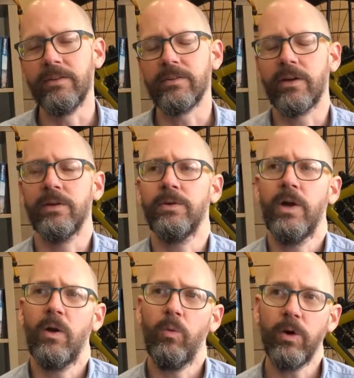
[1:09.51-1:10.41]
So
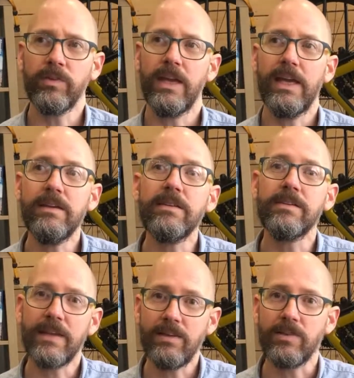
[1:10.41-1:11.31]
whilst it is
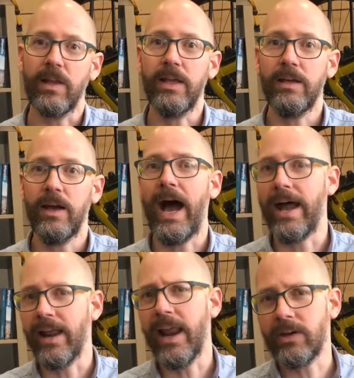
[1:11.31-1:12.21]
essentially
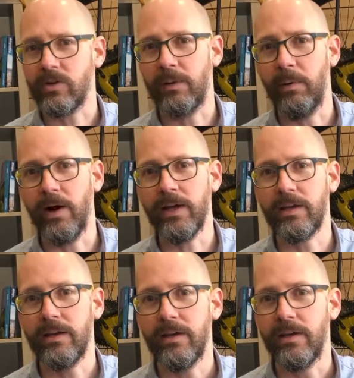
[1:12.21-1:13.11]
an electric
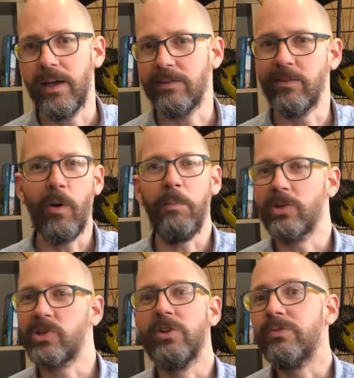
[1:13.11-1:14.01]
bike, it's not
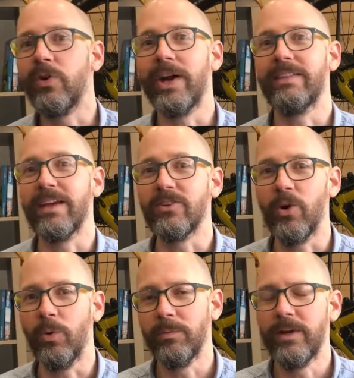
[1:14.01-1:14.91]
much good for anything at all.